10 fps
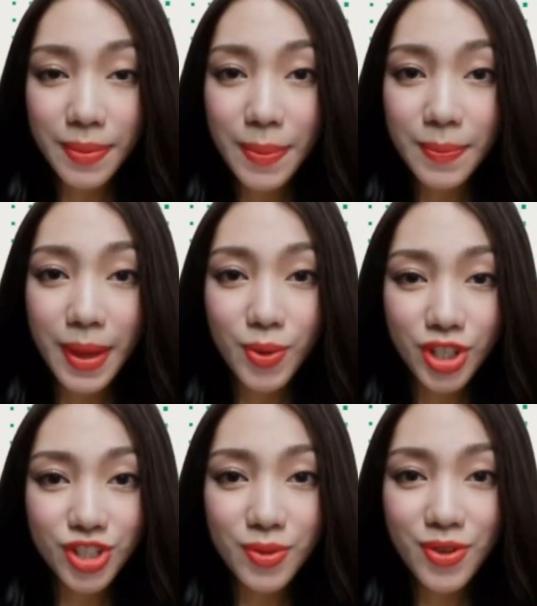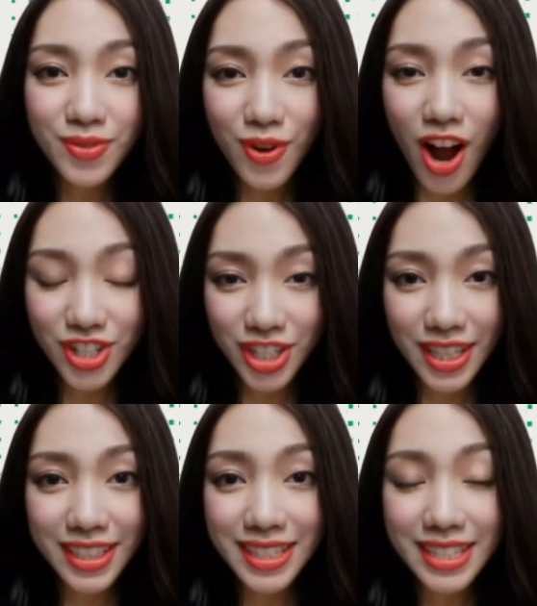may be presumed
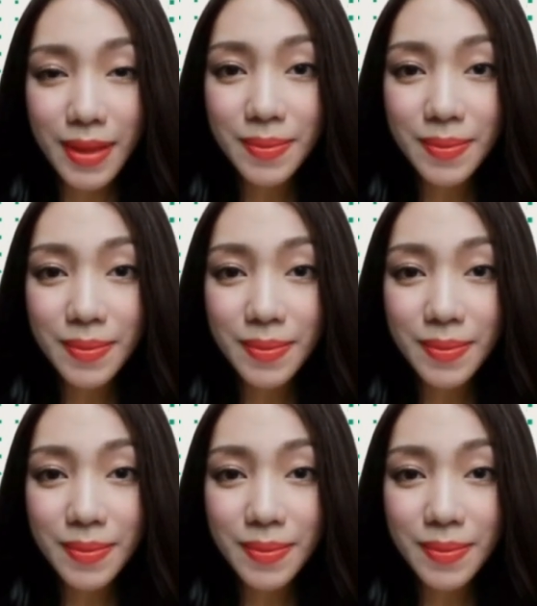fraudulent in some